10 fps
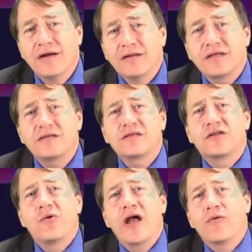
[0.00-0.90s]
This is
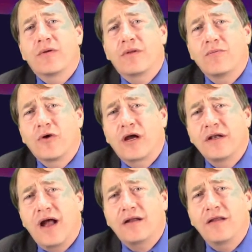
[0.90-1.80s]
the way we're
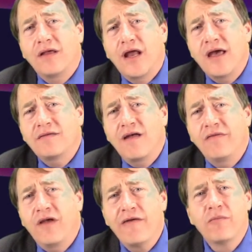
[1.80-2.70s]
conducting the United
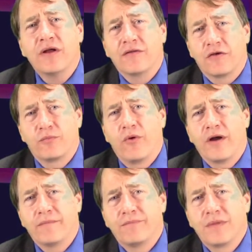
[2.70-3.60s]
States government at this
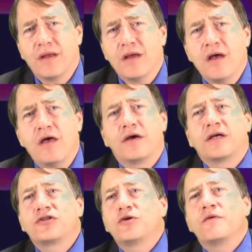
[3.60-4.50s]
point. The
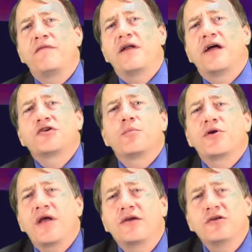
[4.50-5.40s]
Consumer Financial
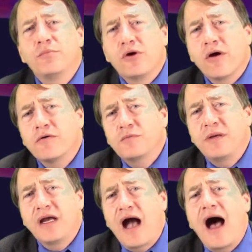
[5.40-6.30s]
Protection Bureau is
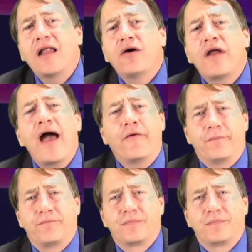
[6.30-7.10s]
being hollowed out.